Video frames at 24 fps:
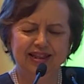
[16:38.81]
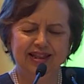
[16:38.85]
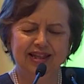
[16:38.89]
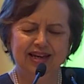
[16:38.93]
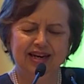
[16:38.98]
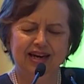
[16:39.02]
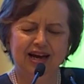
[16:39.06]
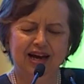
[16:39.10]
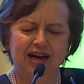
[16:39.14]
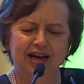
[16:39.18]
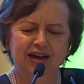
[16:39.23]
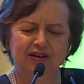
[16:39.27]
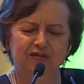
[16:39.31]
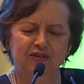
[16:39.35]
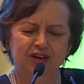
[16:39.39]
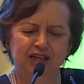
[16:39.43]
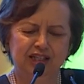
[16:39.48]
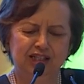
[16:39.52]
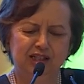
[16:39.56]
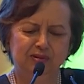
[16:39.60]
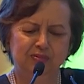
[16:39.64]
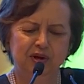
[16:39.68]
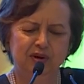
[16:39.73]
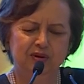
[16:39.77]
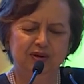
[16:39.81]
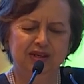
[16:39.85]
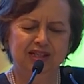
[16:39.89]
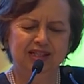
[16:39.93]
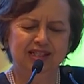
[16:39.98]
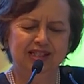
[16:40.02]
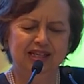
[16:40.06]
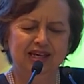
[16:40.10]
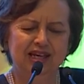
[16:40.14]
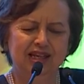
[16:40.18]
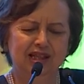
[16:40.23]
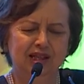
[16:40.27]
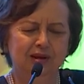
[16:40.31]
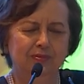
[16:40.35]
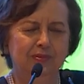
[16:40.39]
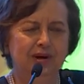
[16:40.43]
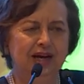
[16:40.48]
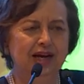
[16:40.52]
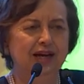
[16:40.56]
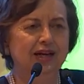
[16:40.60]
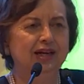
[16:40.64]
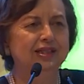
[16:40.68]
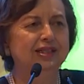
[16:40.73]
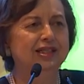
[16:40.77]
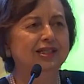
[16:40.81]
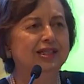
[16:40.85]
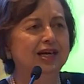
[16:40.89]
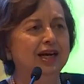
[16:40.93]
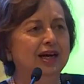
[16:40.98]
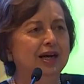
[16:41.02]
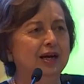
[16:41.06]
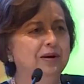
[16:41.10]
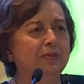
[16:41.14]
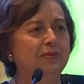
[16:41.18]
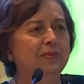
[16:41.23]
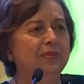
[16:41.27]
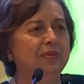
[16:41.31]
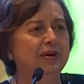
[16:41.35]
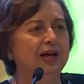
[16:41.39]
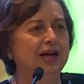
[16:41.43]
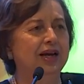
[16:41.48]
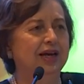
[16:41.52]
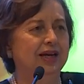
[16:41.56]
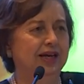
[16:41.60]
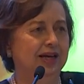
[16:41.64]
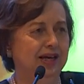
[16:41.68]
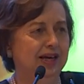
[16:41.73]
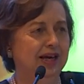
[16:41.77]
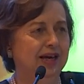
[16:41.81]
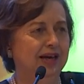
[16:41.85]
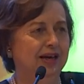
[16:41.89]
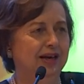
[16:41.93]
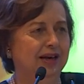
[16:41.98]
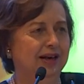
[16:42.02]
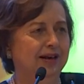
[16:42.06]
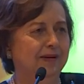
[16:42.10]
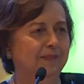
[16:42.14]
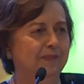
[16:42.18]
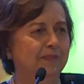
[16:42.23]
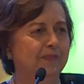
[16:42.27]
that I have experienced in the bank time and again.